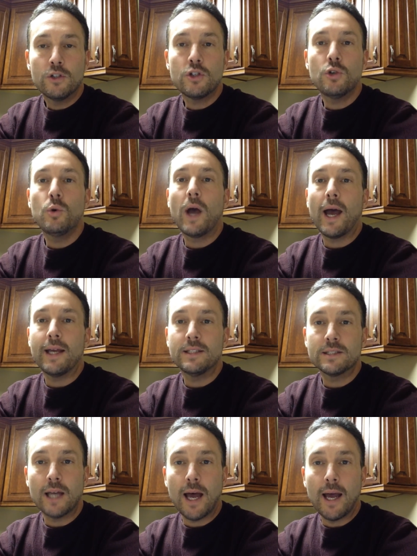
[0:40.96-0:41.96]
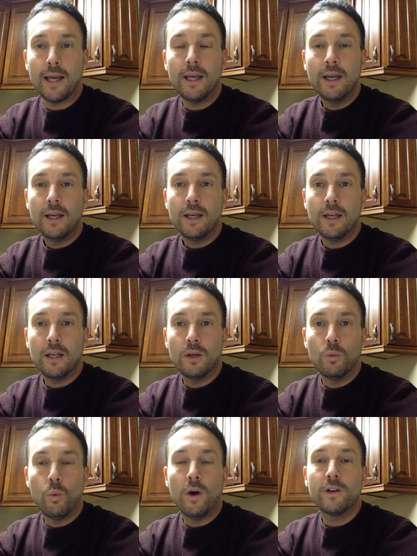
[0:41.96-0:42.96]
two guys die
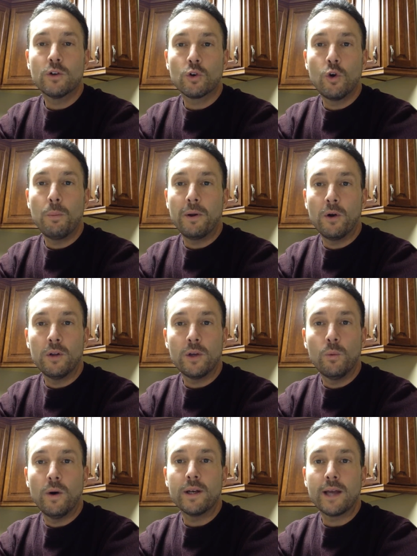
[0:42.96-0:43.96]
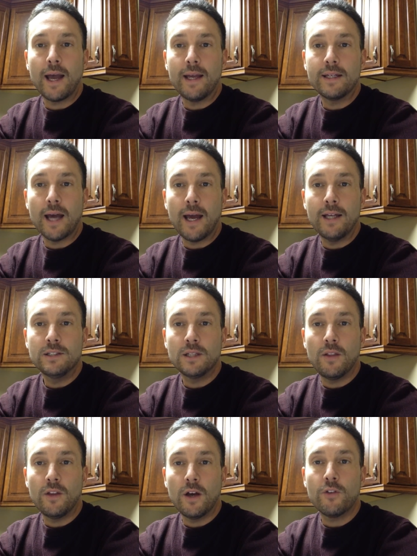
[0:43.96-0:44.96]
in one group and only one guy dies
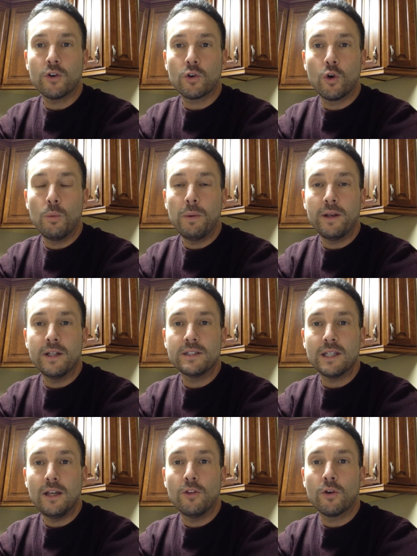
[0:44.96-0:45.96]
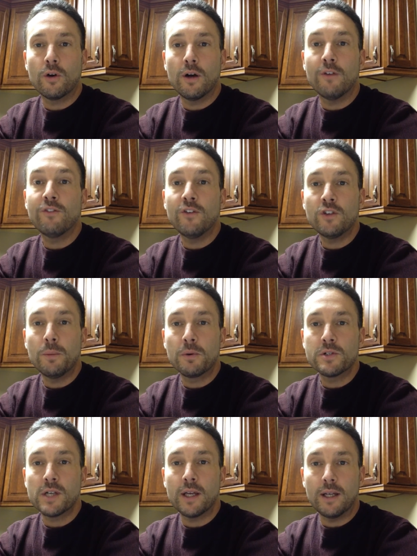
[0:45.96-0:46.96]
in the other group, and it's either a
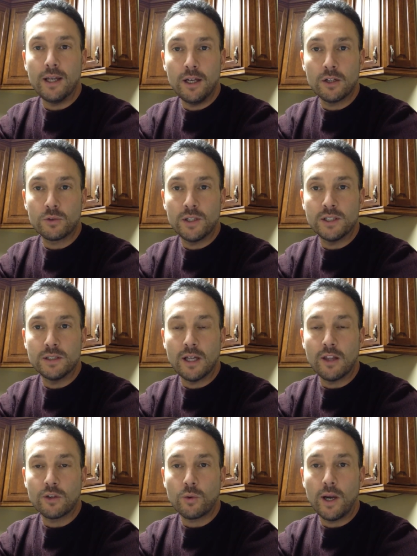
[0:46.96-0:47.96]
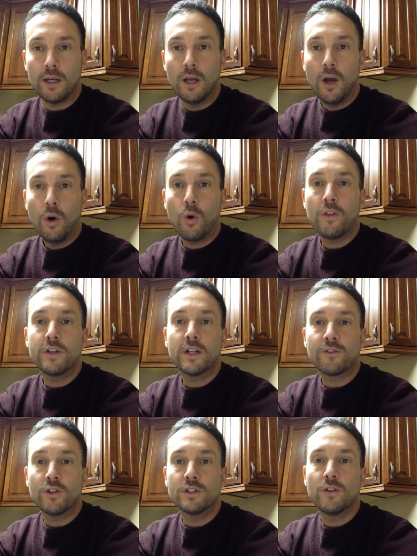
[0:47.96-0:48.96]
50% increased death rate or the
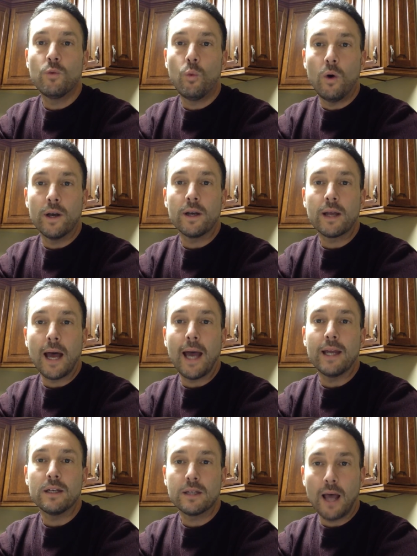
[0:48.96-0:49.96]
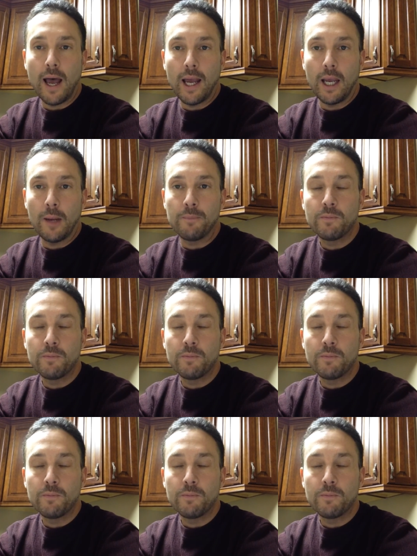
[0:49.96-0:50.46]
difference of one guy dying